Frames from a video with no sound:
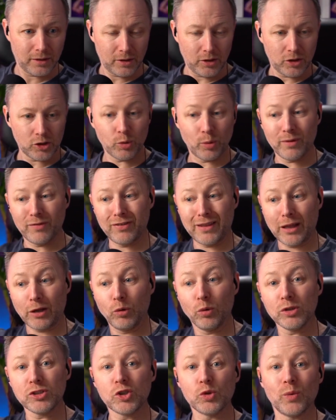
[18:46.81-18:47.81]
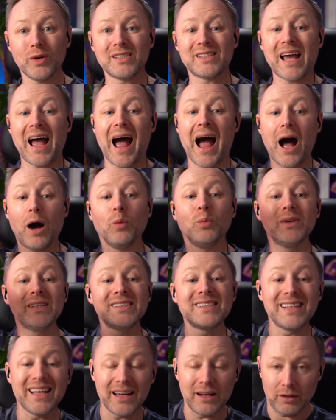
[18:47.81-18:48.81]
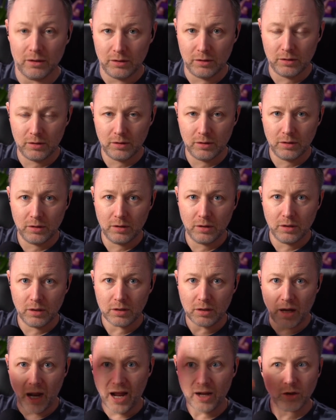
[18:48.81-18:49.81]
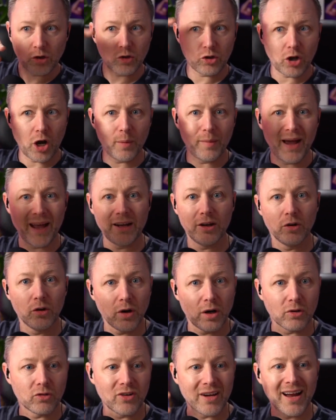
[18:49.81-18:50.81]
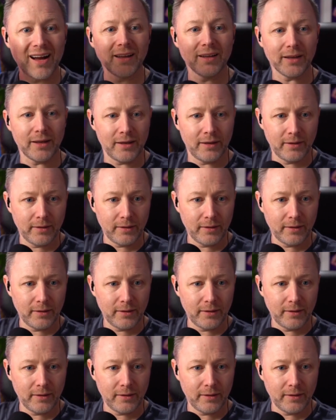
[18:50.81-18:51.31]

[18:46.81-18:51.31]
So whatever the ghost was, I was there. I could come in and out of reality.